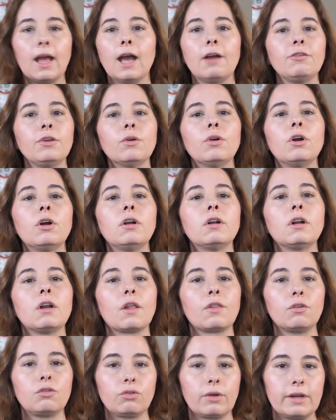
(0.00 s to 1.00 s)
Have you heard
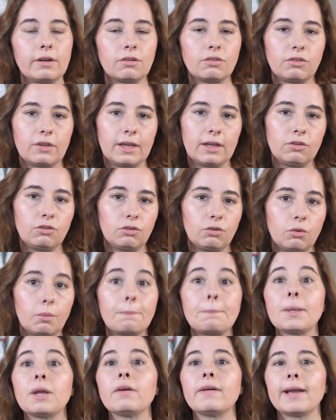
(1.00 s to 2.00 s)
another trainer say to
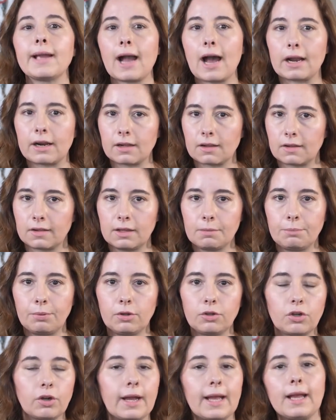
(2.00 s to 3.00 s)
periodically
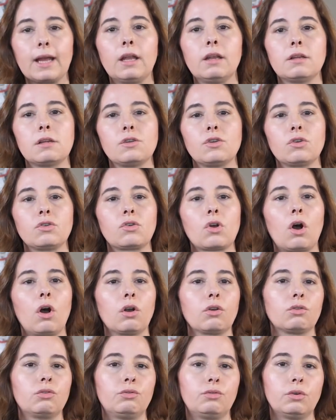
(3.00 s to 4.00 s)
put your hand in your
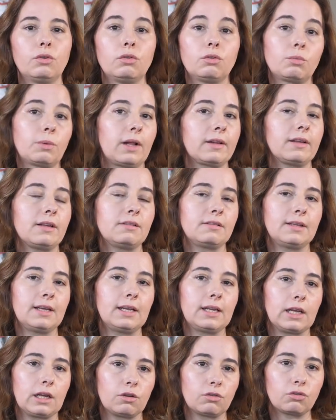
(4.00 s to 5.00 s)
dog's food while he's
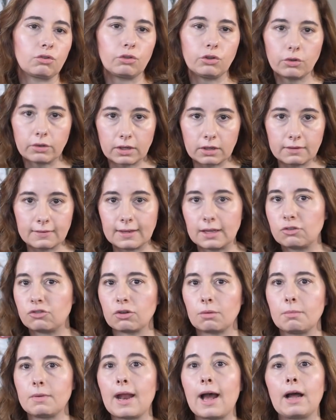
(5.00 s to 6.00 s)
eating so you can teach
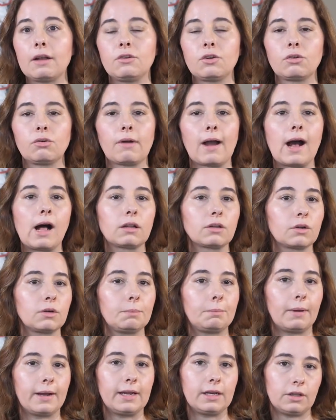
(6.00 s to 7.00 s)
him not to growl
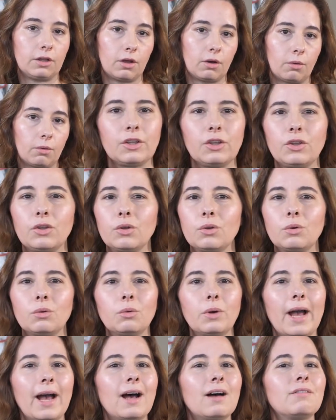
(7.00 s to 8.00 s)
or bite you?
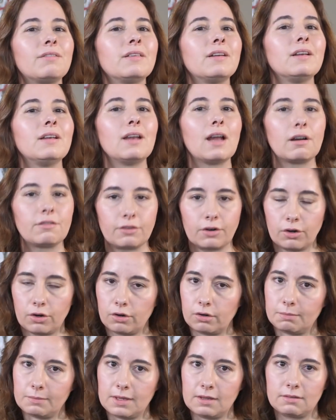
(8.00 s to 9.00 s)
You have never
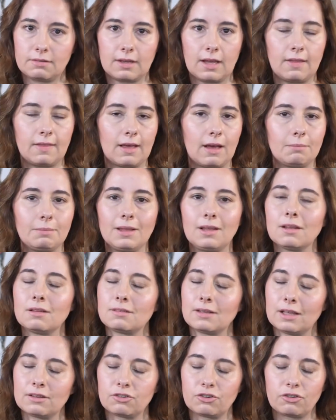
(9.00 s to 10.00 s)
heard me say that
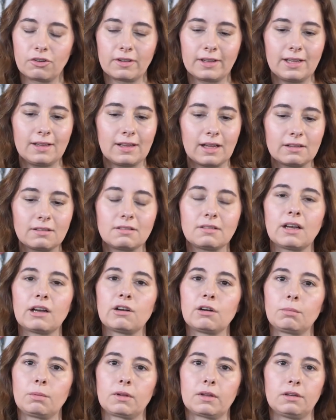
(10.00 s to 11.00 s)
because actually that's
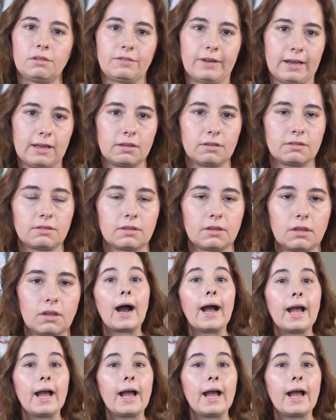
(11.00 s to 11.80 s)
terrible advice.